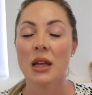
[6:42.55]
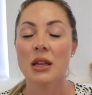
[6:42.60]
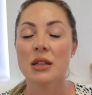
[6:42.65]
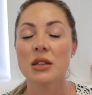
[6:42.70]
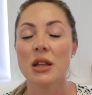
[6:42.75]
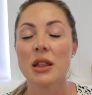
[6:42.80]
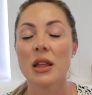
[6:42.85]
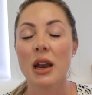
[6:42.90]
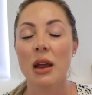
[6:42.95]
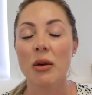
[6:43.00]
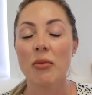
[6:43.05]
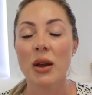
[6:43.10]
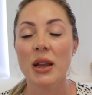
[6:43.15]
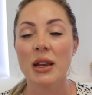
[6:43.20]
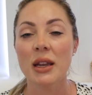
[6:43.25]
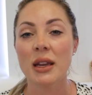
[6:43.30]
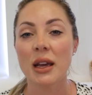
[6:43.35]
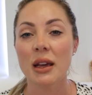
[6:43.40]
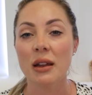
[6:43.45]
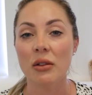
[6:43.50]
So then I went
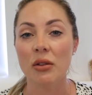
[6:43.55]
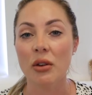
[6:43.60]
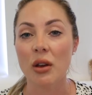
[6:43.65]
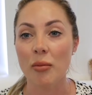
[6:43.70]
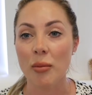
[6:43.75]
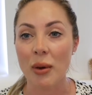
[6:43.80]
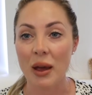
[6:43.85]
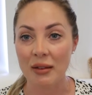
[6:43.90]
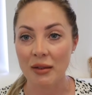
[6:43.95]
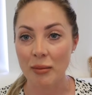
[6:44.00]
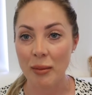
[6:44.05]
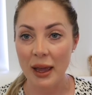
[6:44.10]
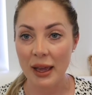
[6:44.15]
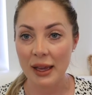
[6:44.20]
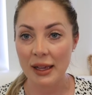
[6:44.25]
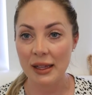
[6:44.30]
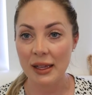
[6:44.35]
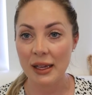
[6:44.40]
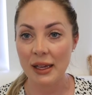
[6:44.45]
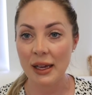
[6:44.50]
and had a look at Paz
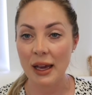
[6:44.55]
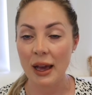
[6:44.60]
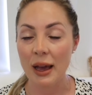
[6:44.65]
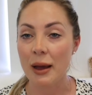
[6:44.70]
Paley.